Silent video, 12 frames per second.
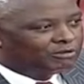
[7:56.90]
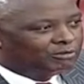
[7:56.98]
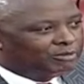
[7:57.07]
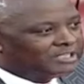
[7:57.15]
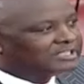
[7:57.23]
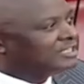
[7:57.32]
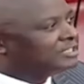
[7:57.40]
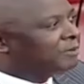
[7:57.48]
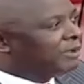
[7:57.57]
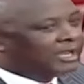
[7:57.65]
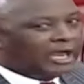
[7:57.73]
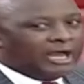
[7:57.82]
Mr.
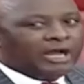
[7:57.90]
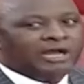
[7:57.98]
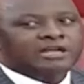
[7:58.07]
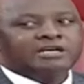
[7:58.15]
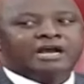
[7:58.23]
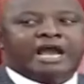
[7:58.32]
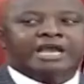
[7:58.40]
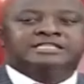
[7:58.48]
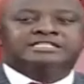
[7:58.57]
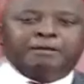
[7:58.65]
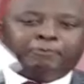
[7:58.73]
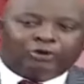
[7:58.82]
Speaker, I
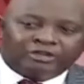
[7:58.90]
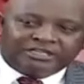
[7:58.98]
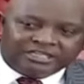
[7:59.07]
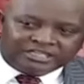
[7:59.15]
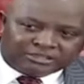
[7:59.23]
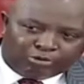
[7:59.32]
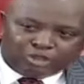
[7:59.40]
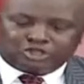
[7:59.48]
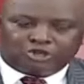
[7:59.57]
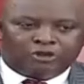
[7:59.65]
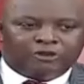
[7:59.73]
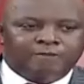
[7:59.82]
support this
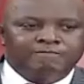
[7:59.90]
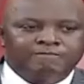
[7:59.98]
motion